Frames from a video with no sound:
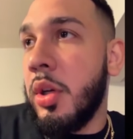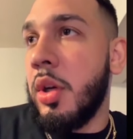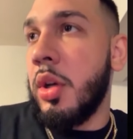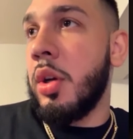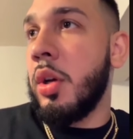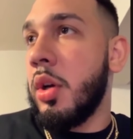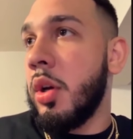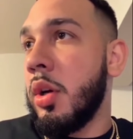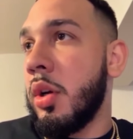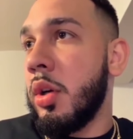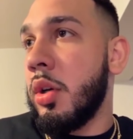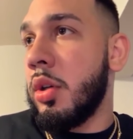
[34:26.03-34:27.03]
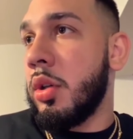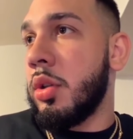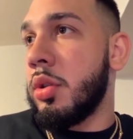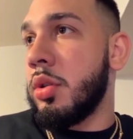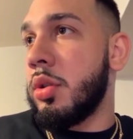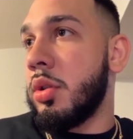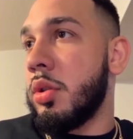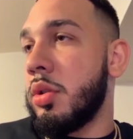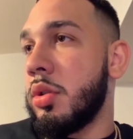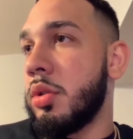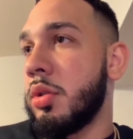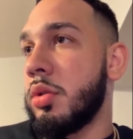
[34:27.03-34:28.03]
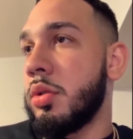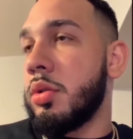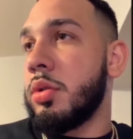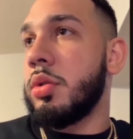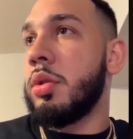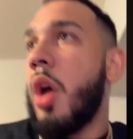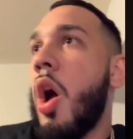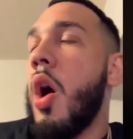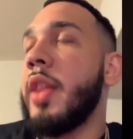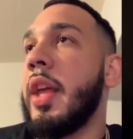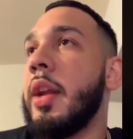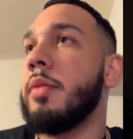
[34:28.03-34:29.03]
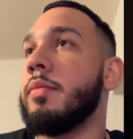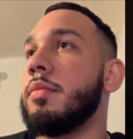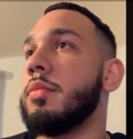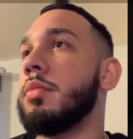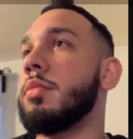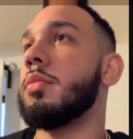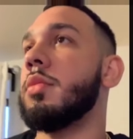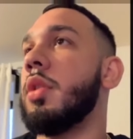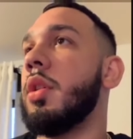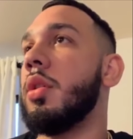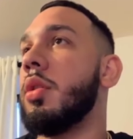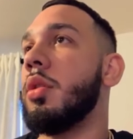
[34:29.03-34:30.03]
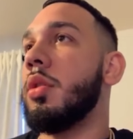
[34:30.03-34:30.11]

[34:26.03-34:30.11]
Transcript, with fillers: But you thought they were girls. You me to fuck out of here. No, I didn't. Dumb? That's what you